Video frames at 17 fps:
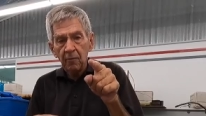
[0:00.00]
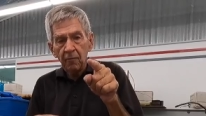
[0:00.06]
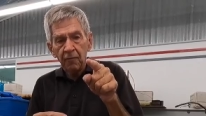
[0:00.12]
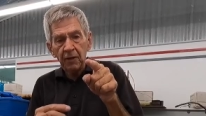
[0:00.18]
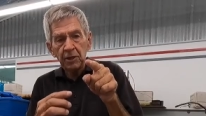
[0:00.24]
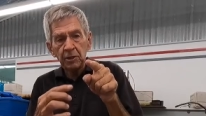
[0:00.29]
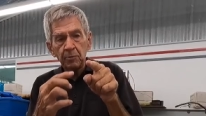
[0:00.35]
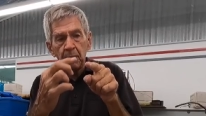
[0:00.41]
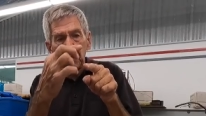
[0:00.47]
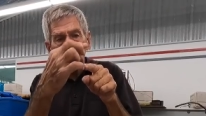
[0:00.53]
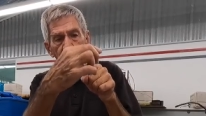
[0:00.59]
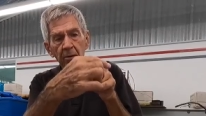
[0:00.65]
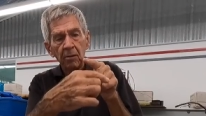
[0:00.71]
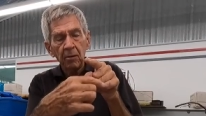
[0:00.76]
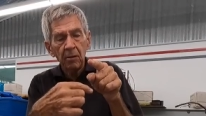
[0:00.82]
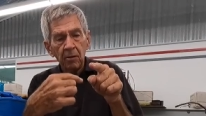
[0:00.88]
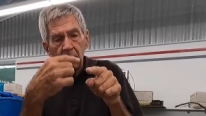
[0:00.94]
Fixed spindle
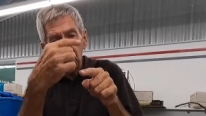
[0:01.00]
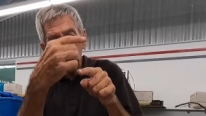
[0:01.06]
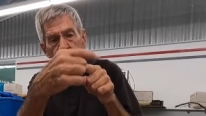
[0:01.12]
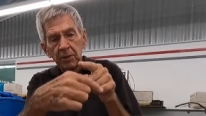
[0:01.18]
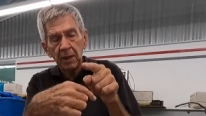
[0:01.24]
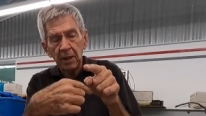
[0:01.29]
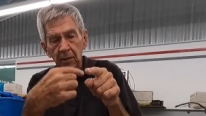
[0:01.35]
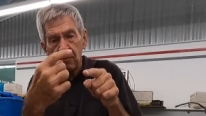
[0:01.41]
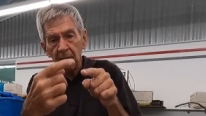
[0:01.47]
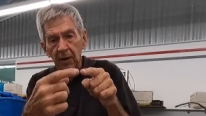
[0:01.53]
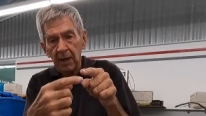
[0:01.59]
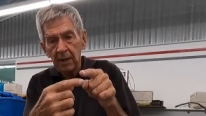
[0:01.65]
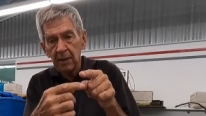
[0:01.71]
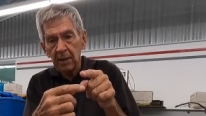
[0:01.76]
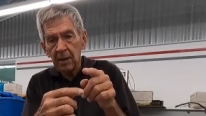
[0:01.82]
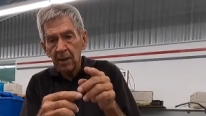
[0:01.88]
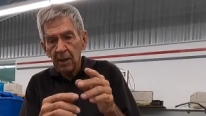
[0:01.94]
rotating around
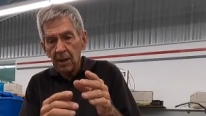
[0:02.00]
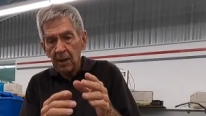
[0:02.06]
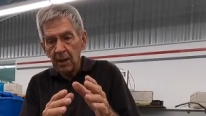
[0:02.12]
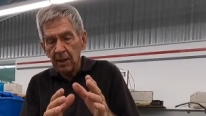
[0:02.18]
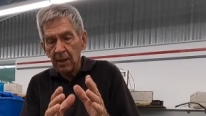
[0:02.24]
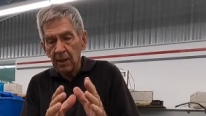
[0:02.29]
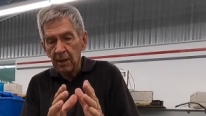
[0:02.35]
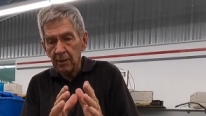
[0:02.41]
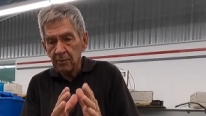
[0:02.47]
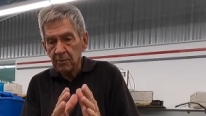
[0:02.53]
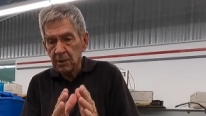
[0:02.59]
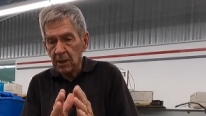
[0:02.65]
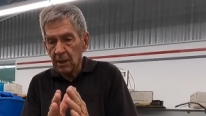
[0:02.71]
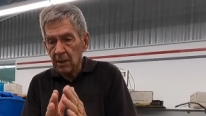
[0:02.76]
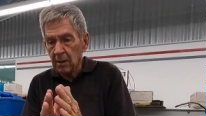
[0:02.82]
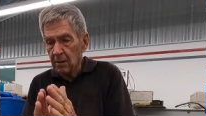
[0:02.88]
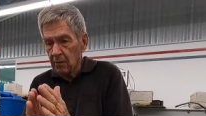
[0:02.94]
it, and it leaves
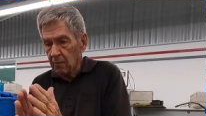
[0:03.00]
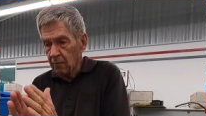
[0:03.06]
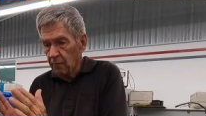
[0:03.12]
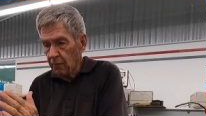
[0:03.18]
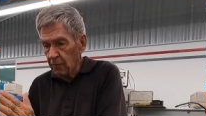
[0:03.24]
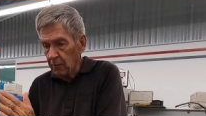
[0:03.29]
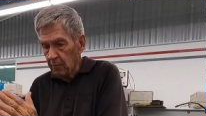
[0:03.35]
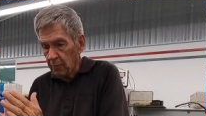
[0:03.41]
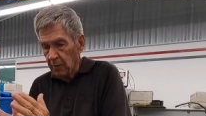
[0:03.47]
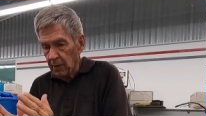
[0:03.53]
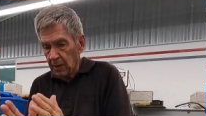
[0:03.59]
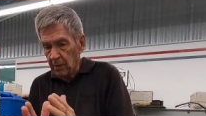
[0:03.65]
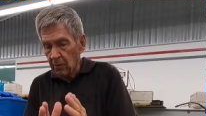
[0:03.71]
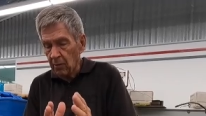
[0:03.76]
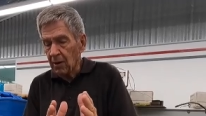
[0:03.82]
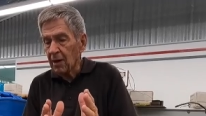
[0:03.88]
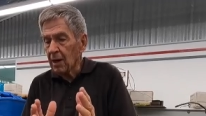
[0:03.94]
a footprint
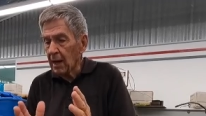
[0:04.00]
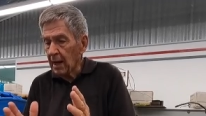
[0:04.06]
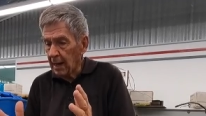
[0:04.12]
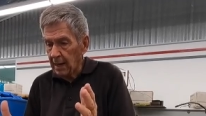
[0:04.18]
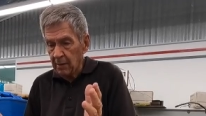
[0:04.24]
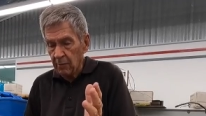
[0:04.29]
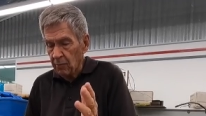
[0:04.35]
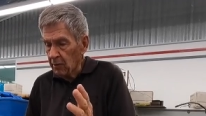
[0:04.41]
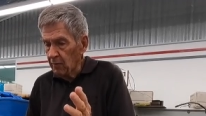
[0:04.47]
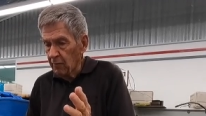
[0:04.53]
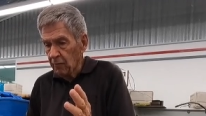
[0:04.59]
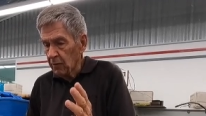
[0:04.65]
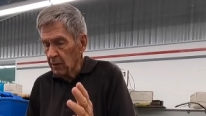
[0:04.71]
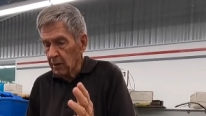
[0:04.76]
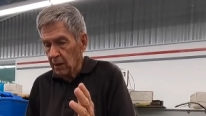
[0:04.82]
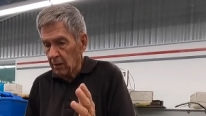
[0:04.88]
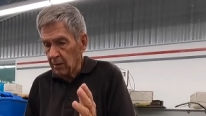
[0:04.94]
or a line. What do you
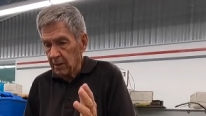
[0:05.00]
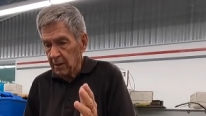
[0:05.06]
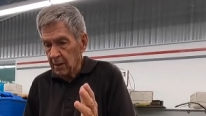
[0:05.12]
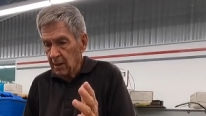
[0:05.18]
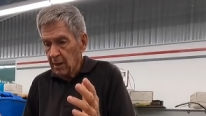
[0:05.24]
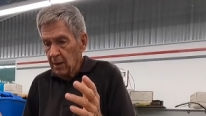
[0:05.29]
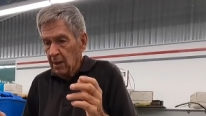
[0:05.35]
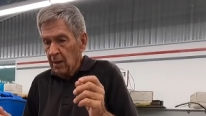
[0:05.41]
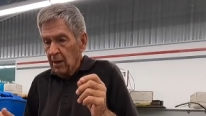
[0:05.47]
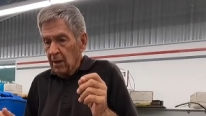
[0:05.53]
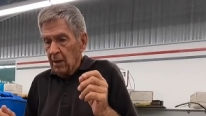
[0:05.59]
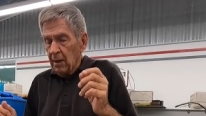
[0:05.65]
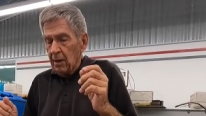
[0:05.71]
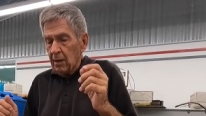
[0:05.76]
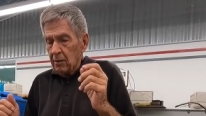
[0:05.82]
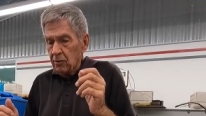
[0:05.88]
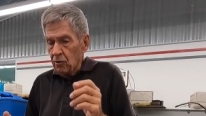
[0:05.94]
want to call it? Right.
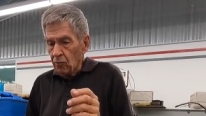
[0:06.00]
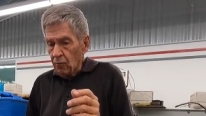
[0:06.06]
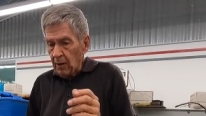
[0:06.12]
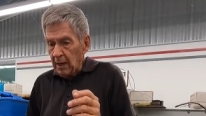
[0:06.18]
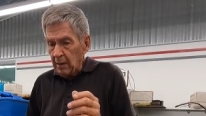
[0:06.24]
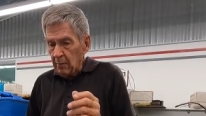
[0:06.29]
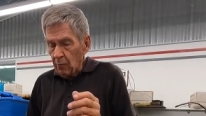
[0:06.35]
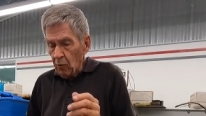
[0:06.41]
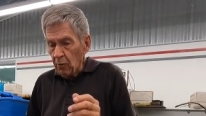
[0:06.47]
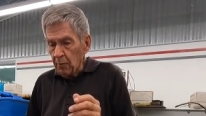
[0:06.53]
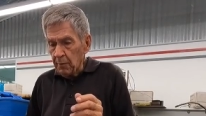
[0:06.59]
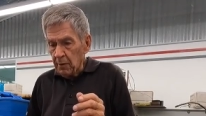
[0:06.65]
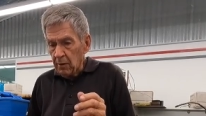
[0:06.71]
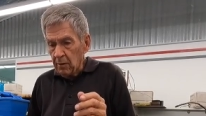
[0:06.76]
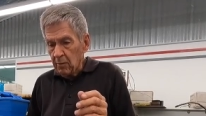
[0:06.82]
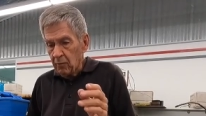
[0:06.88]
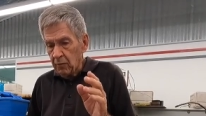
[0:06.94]
Your random
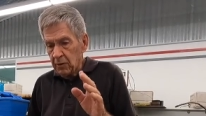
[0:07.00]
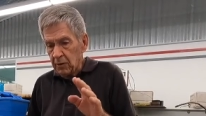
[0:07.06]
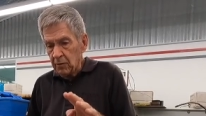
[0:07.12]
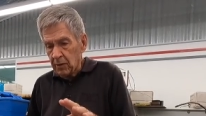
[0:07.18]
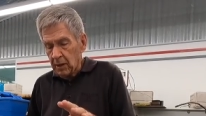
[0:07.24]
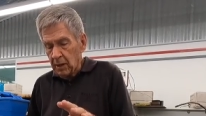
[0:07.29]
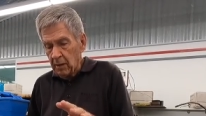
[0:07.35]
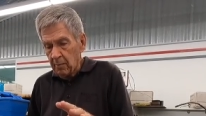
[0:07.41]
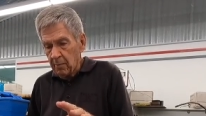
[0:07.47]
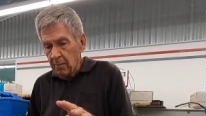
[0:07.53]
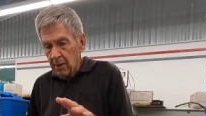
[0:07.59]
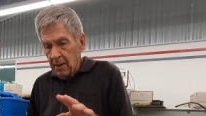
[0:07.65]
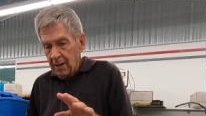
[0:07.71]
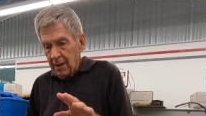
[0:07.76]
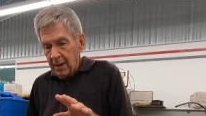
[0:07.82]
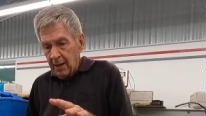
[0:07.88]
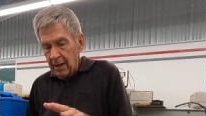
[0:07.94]
orbital, when you come.
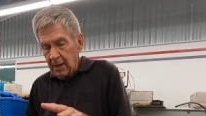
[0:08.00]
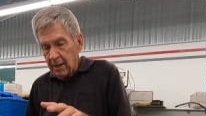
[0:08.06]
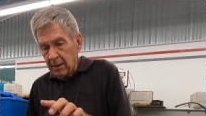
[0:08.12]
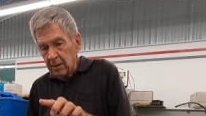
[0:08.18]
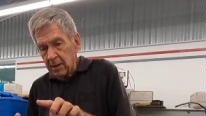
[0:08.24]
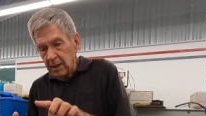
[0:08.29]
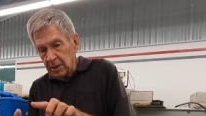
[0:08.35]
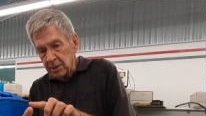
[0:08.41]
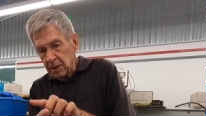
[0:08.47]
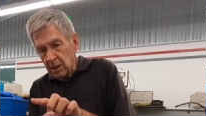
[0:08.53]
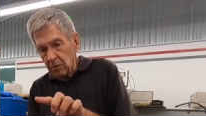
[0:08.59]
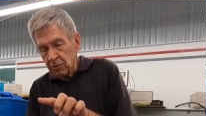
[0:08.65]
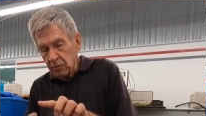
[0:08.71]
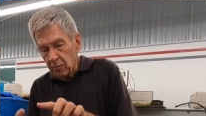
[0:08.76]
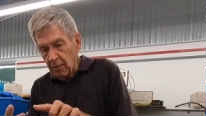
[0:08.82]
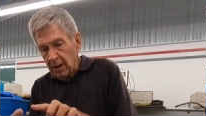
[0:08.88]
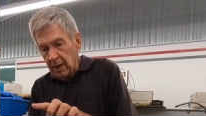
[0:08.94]
It, yes, it
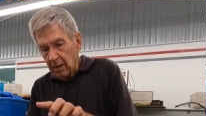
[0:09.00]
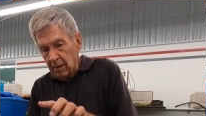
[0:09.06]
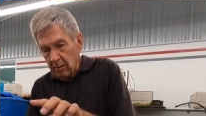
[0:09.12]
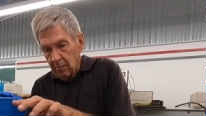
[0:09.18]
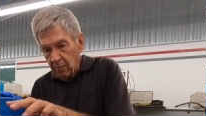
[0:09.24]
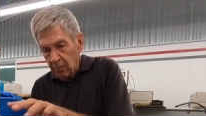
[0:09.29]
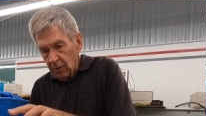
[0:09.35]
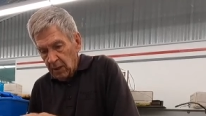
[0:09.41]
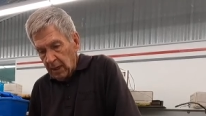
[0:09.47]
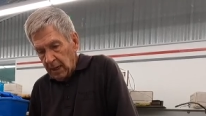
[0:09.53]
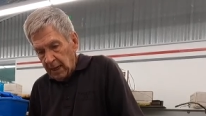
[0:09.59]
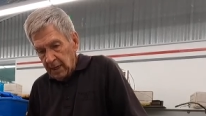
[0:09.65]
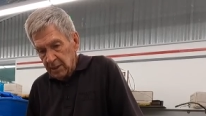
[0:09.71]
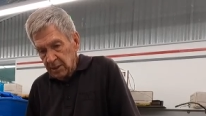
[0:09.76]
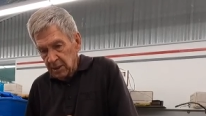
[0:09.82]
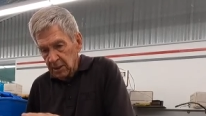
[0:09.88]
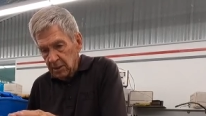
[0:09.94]
goes around, but it
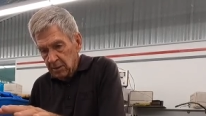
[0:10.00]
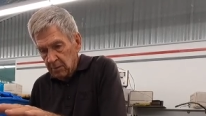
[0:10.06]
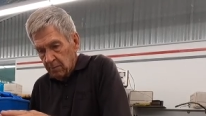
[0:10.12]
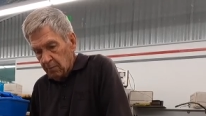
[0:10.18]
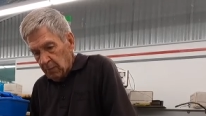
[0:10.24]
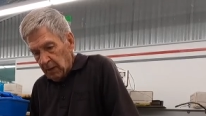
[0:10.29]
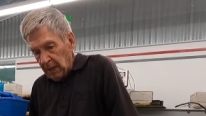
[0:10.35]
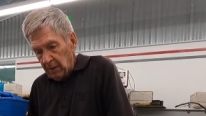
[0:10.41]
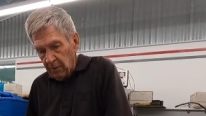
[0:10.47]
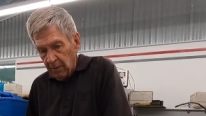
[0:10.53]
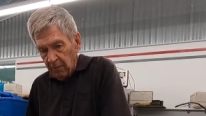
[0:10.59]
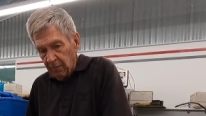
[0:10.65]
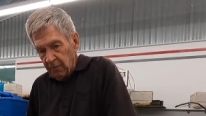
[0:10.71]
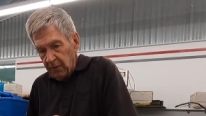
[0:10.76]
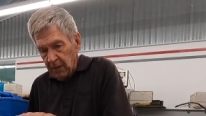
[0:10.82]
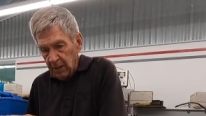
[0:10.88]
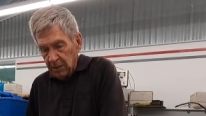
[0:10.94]
has this pattern
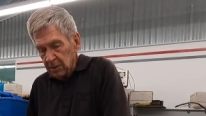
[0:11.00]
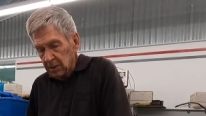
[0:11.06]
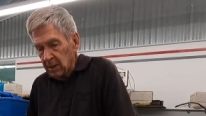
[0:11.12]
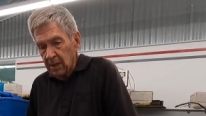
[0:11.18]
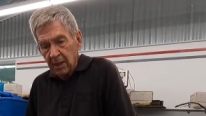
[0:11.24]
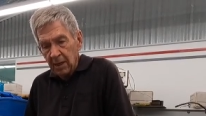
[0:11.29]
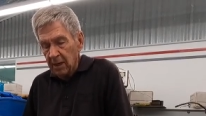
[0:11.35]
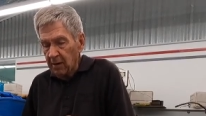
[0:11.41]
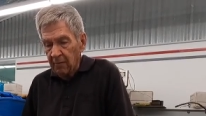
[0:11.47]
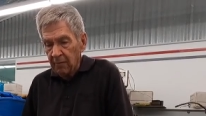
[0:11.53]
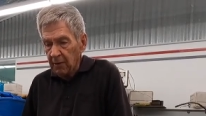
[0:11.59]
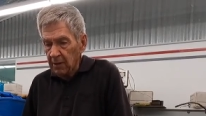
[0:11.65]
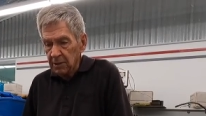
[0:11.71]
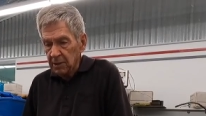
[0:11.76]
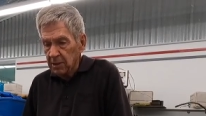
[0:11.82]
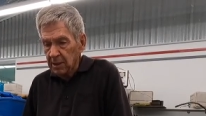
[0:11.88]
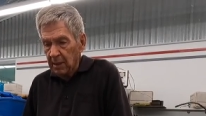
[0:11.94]
of this. It, it never
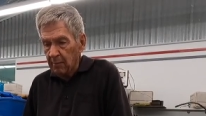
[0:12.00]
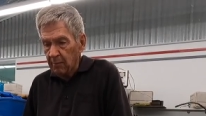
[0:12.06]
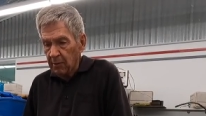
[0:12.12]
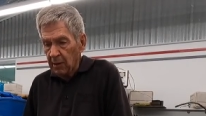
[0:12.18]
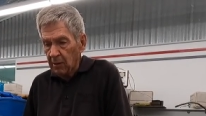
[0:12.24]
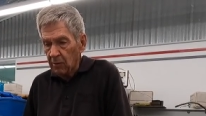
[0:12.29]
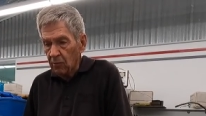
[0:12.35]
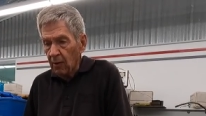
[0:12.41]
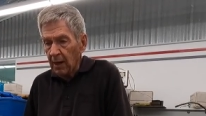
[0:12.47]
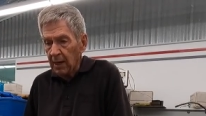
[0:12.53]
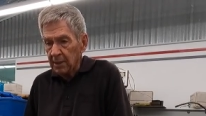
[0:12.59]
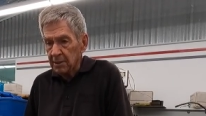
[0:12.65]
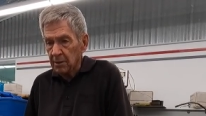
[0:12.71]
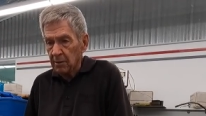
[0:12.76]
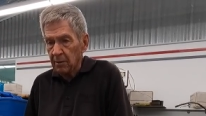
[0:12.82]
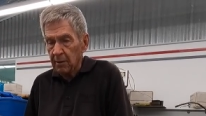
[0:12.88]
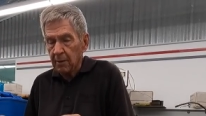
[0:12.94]
does the same thing
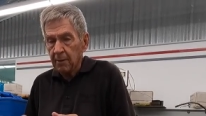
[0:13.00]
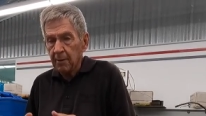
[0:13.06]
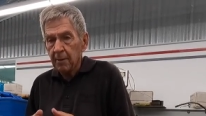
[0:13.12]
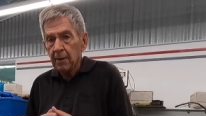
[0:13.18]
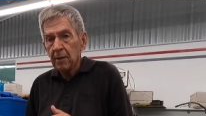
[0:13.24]
twice. Right.